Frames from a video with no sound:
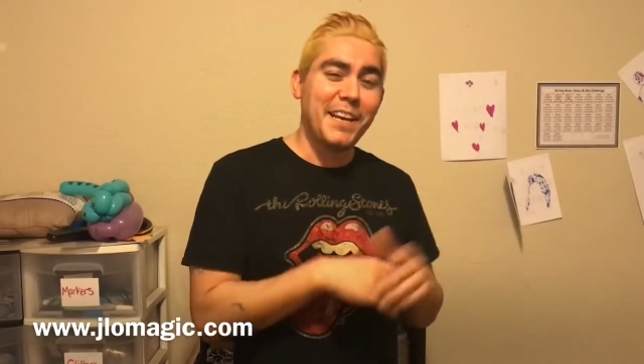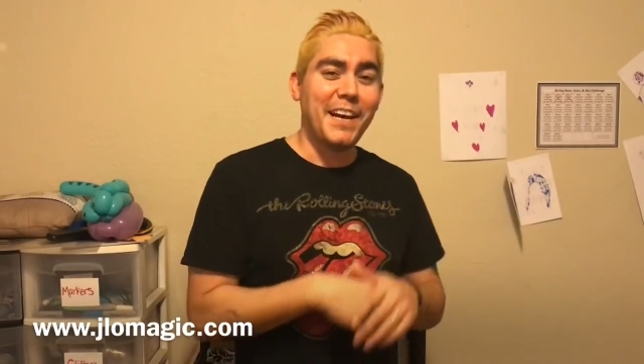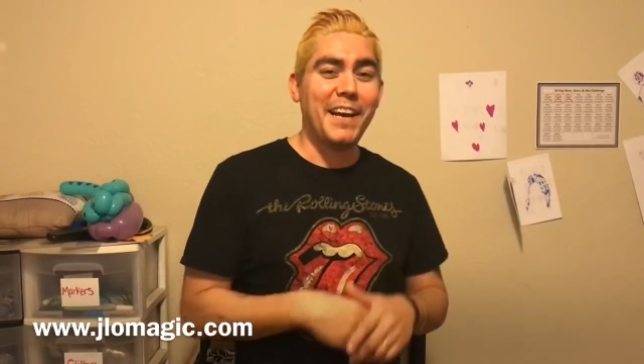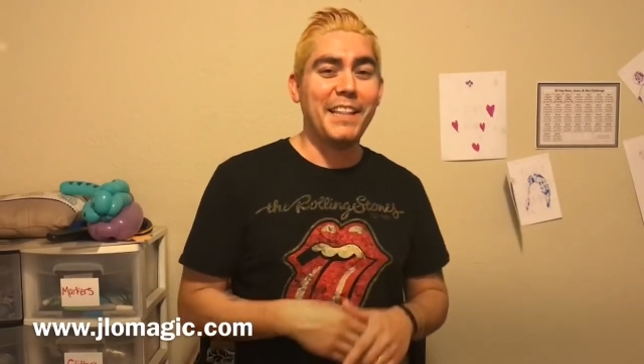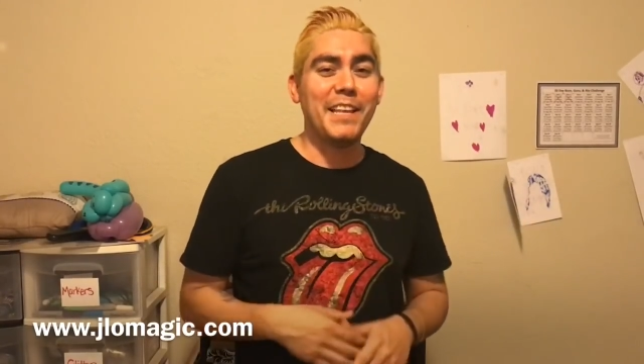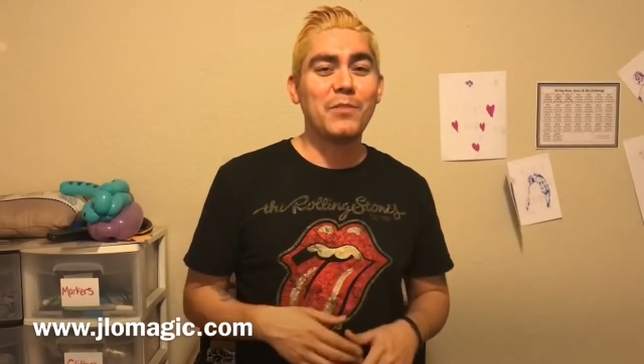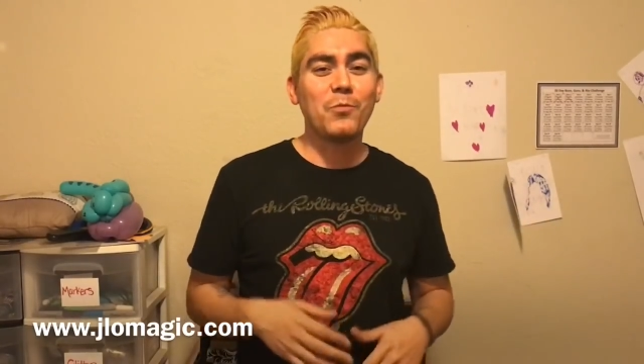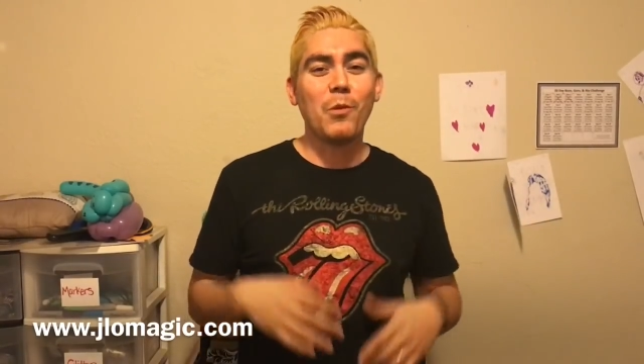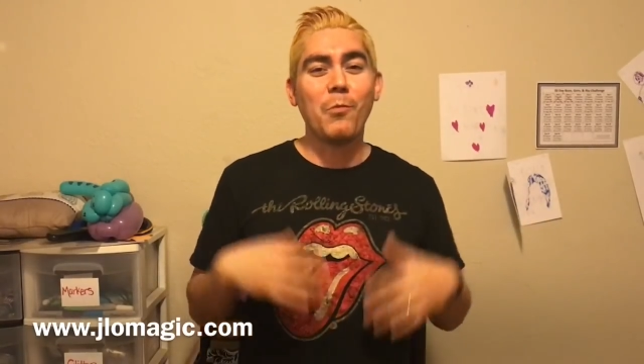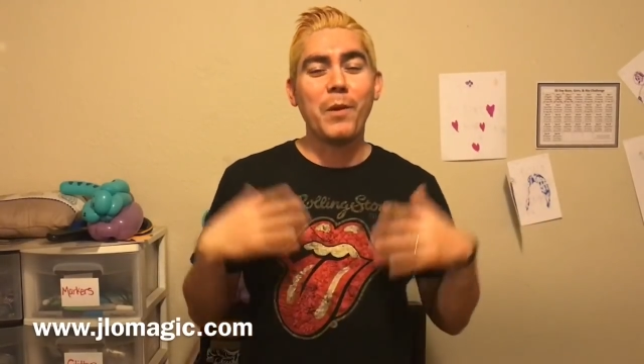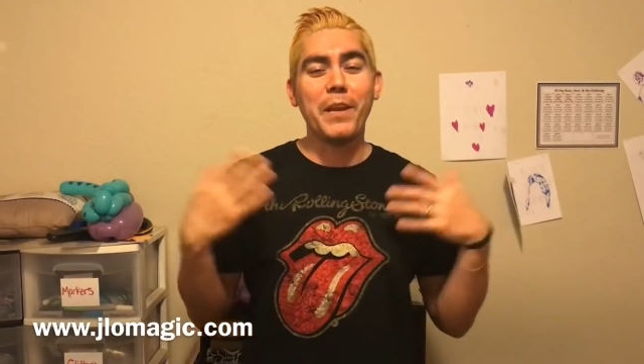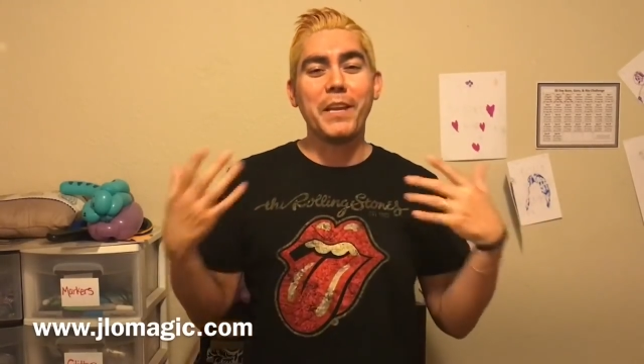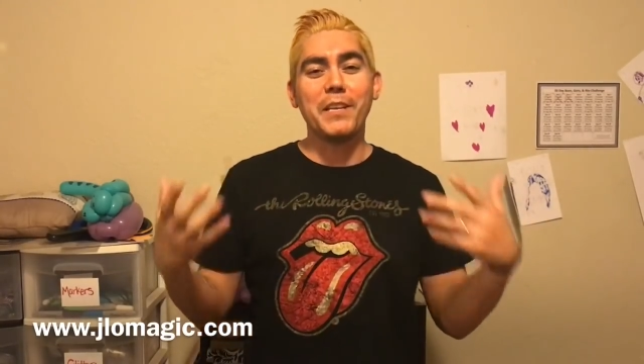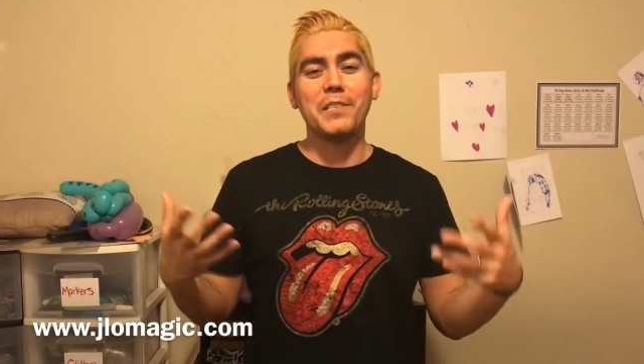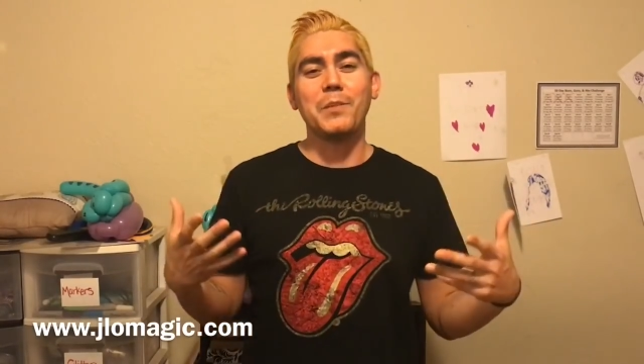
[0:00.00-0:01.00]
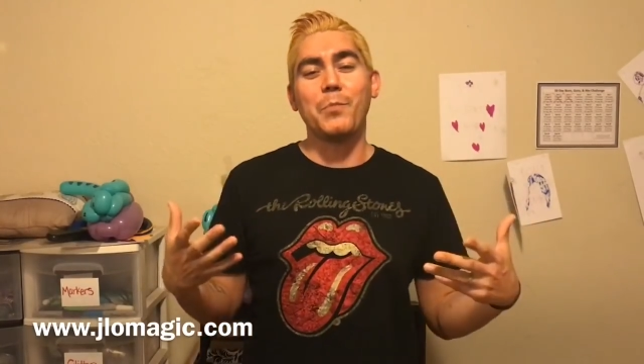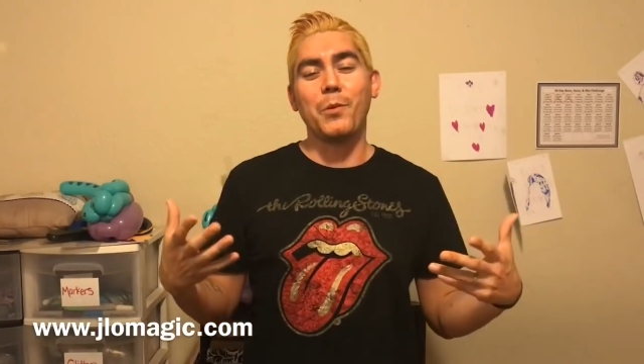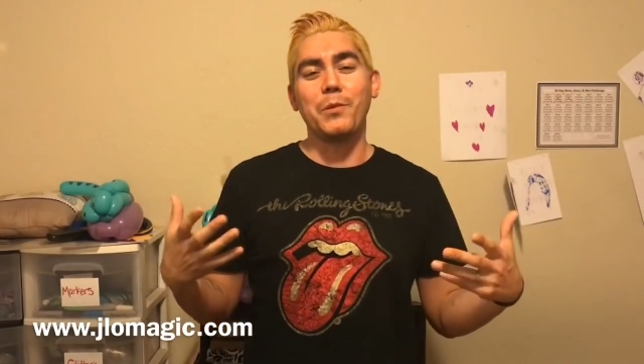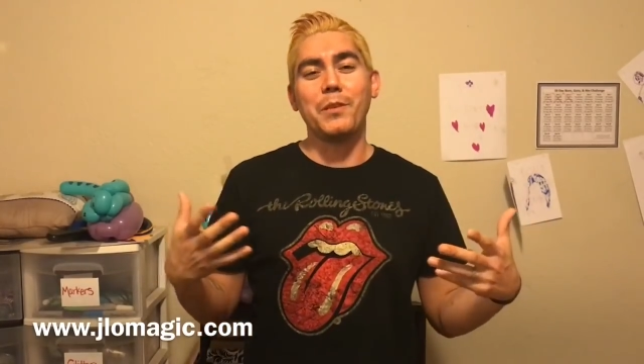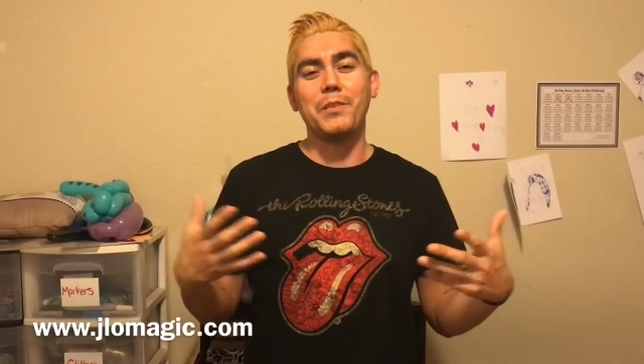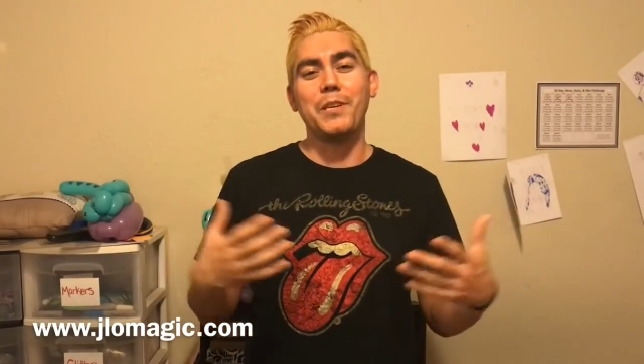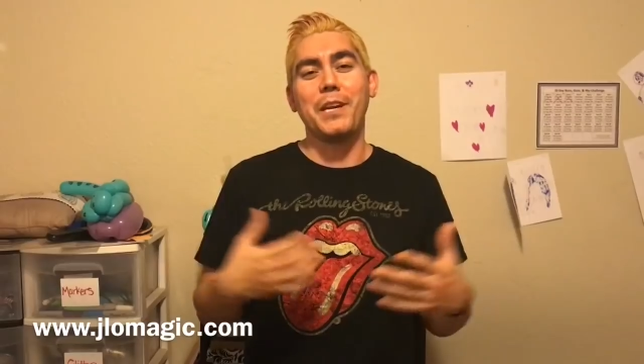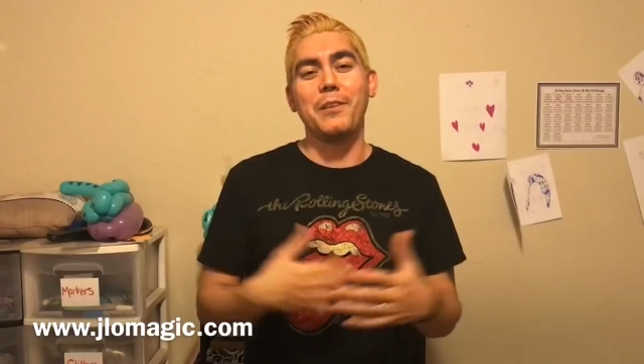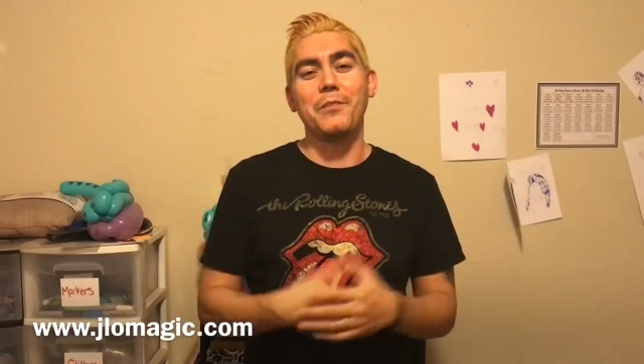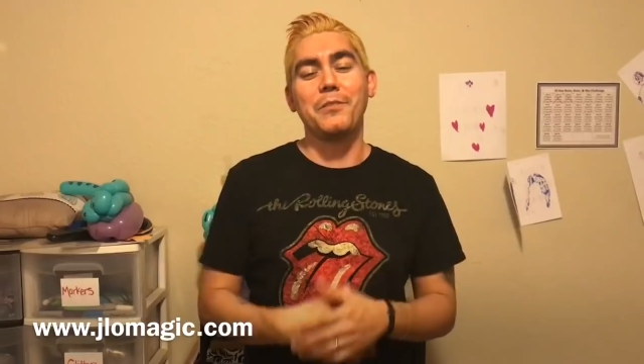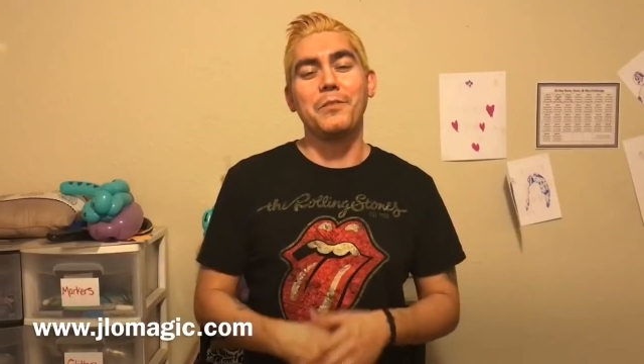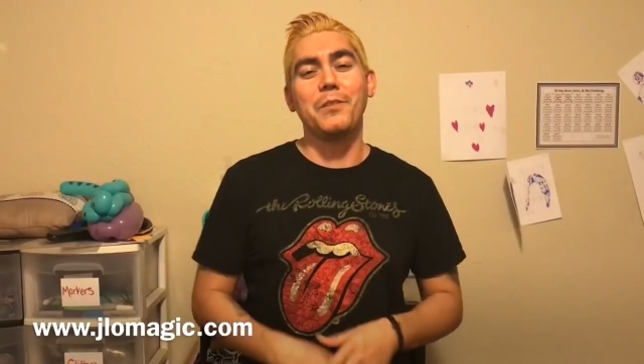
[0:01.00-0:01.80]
That's one way you can support the channel.